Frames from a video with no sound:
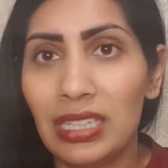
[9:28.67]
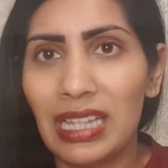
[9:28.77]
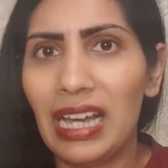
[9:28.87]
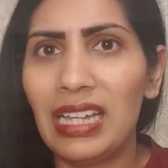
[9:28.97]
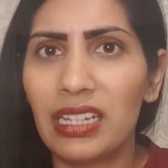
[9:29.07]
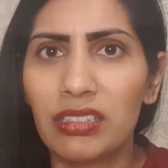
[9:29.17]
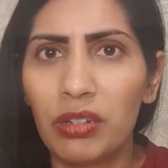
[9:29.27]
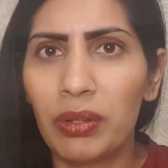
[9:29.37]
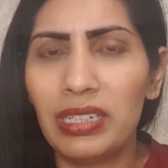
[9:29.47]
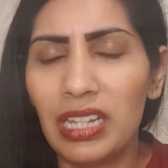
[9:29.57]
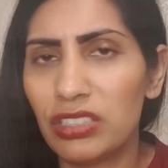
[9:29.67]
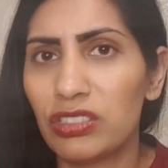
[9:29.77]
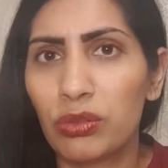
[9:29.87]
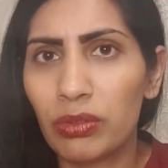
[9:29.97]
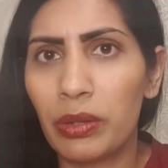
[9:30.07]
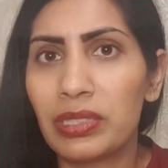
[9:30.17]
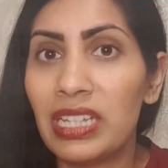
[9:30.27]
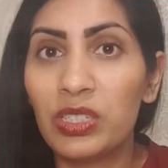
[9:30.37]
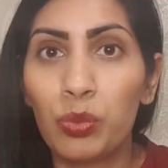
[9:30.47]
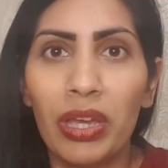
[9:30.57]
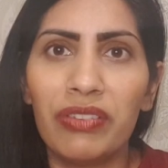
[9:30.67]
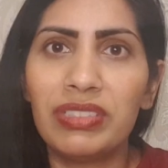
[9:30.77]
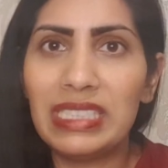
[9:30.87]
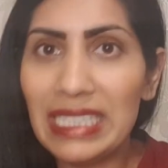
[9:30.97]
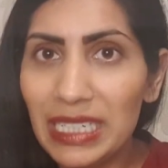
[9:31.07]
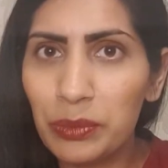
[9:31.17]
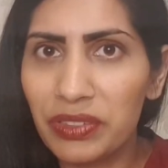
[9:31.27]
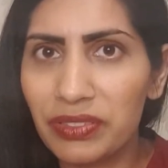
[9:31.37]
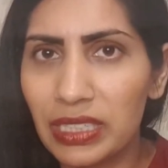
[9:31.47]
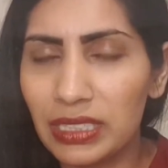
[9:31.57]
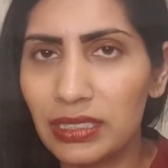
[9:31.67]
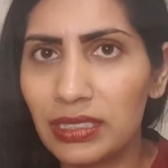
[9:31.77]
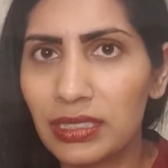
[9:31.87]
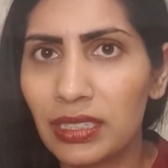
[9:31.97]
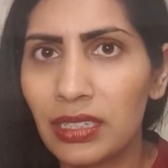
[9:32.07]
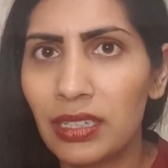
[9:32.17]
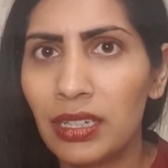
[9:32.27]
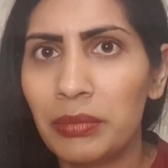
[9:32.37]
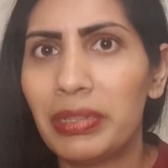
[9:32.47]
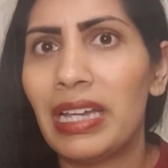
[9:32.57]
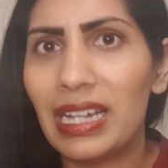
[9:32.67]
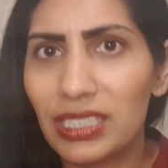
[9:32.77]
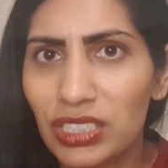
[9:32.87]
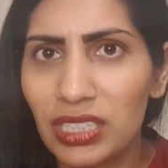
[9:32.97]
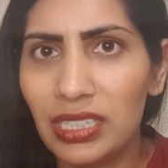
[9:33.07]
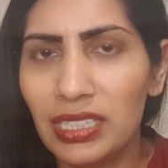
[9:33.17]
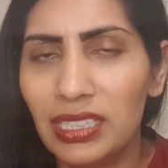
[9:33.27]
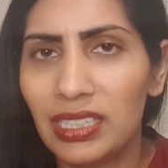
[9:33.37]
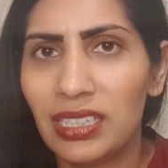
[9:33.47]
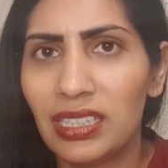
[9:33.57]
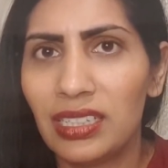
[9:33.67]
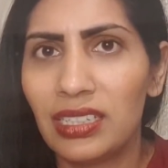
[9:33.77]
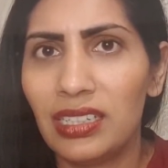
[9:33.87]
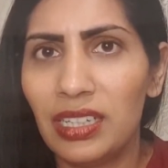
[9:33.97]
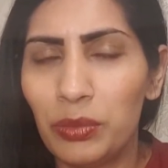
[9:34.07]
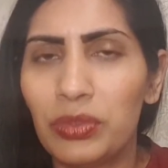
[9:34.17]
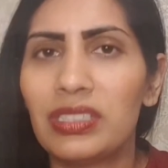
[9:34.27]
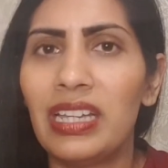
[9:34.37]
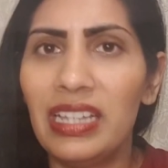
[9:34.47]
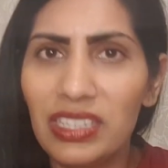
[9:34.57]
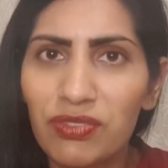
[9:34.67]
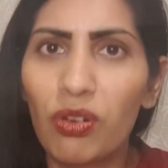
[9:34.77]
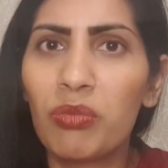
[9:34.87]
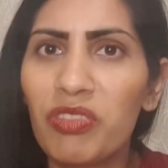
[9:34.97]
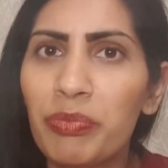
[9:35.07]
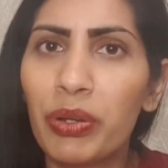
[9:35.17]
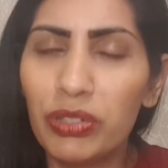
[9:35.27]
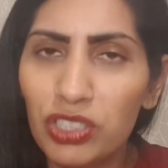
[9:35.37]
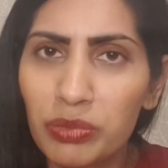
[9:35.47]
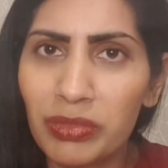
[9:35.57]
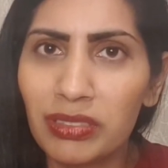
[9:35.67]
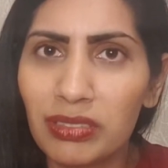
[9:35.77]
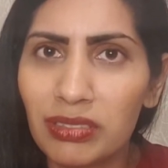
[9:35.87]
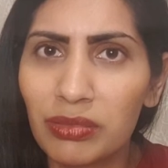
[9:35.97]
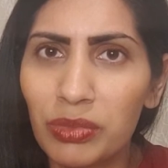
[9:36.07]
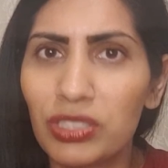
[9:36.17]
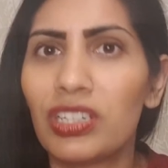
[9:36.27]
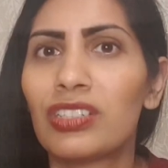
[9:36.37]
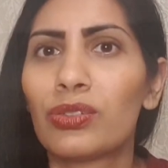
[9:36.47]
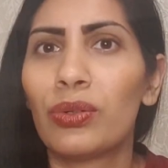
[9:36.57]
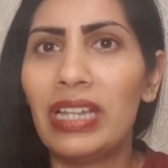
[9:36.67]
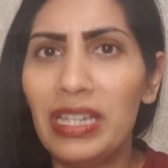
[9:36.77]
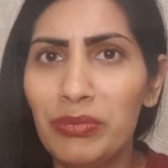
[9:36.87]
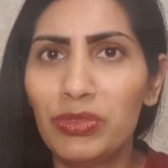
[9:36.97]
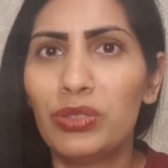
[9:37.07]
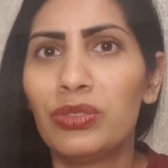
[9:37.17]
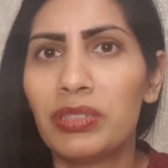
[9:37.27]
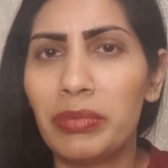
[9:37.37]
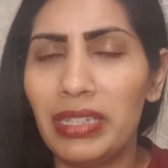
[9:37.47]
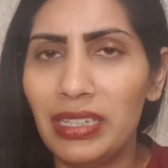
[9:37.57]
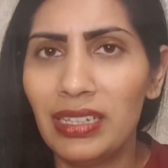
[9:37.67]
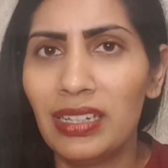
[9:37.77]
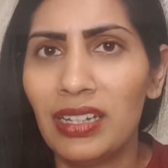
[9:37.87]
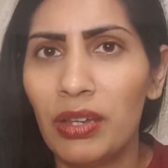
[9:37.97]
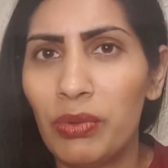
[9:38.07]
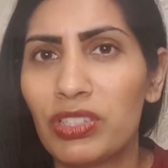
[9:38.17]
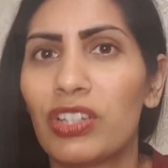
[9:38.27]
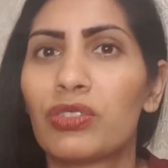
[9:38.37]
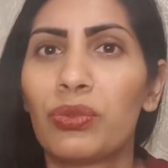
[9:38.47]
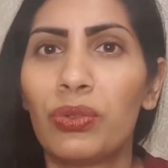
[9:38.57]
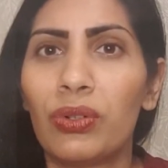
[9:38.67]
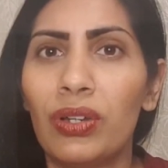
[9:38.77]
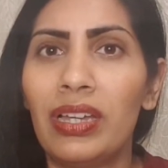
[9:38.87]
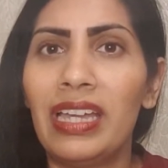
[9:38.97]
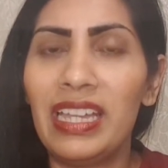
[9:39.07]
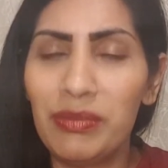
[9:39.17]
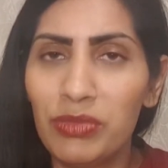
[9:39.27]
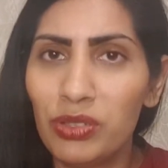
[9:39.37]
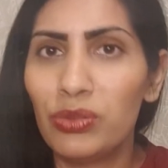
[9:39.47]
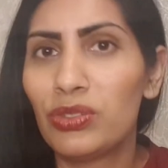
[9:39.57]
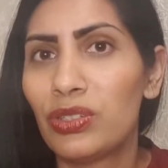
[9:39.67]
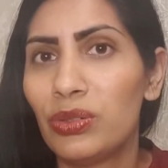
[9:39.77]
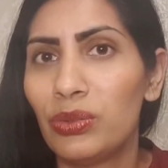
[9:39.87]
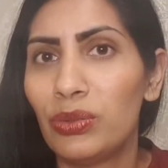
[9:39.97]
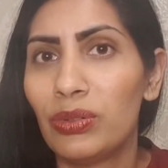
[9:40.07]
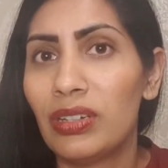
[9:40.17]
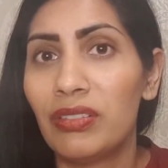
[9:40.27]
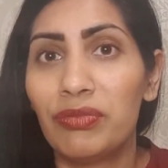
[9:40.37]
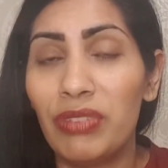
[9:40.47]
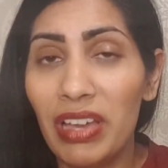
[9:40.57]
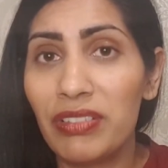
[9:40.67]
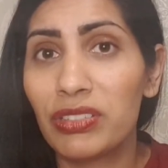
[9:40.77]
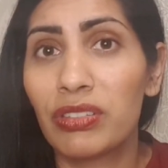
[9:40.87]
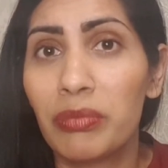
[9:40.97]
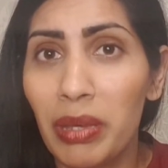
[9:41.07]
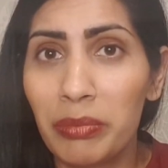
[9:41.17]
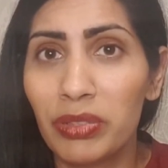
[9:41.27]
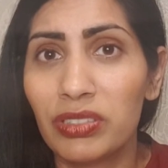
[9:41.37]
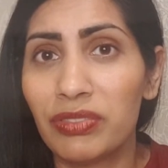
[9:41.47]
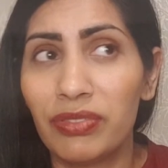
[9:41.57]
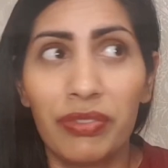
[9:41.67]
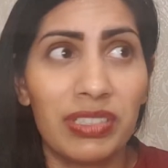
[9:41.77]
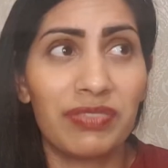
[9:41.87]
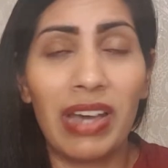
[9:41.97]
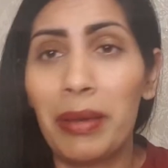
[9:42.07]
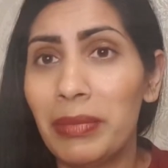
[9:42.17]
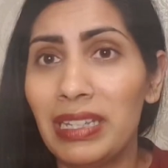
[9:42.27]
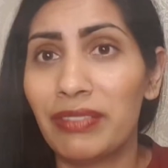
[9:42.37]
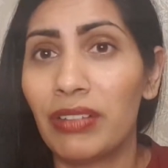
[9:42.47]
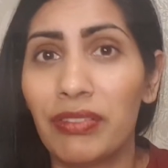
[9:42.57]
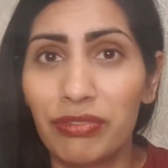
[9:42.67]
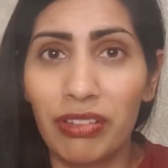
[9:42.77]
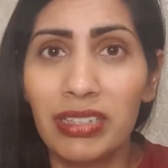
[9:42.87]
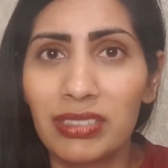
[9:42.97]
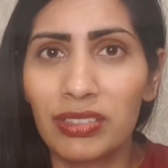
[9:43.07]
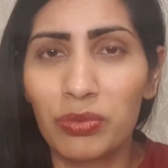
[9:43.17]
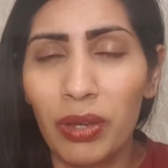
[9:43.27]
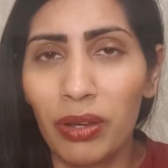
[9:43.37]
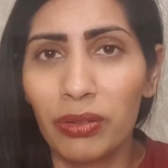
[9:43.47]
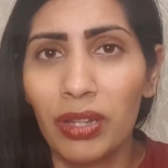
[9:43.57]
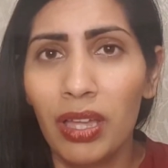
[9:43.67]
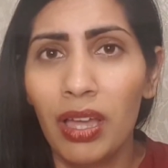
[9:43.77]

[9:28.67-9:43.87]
I had no idea. I just thought that was his way of dealing with things, but actually it was his form of punishment, which I saw him do to me, which I saw him do to various other members of his family and friends as well,